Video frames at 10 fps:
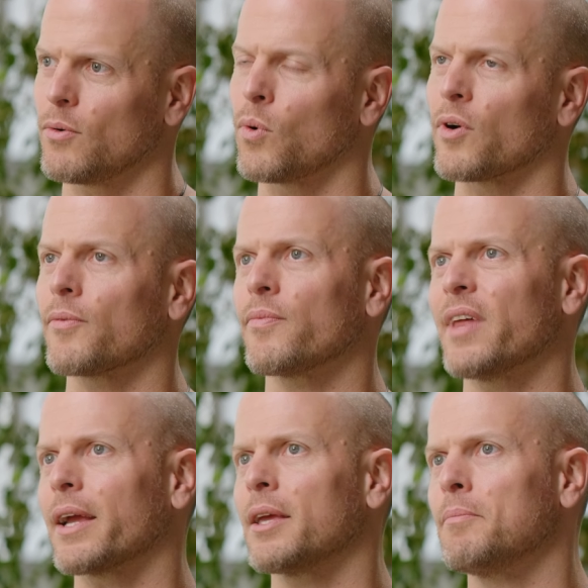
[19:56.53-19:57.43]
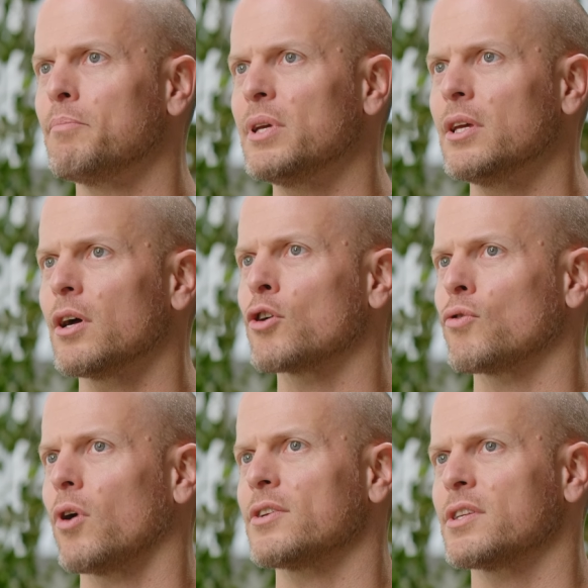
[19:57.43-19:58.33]
or that can be
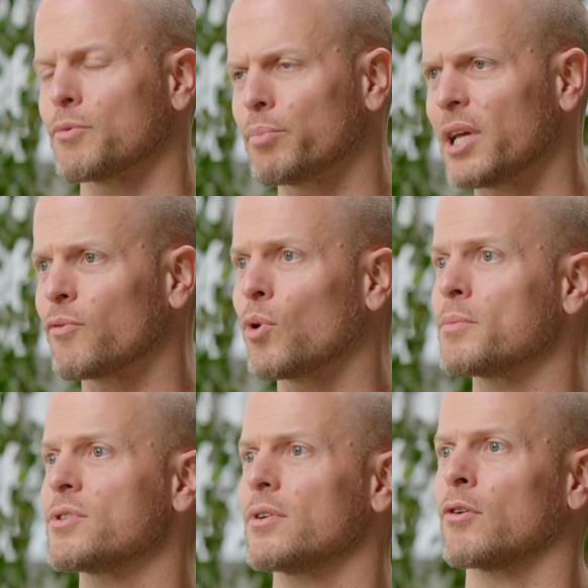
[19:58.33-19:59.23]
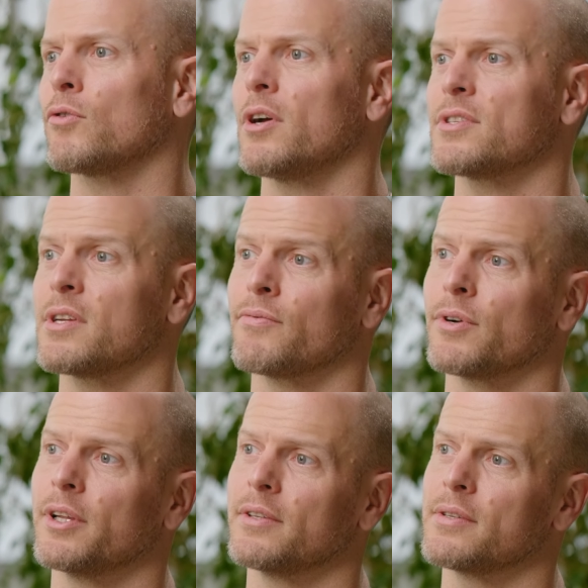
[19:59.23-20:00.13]
across different platforms, across
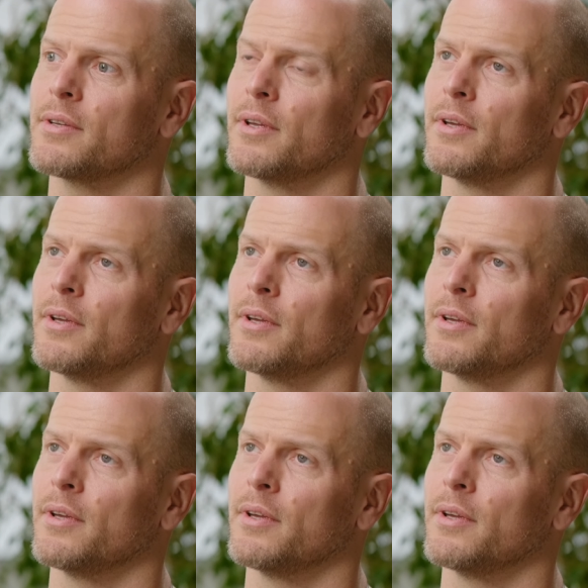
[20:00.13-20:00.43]
different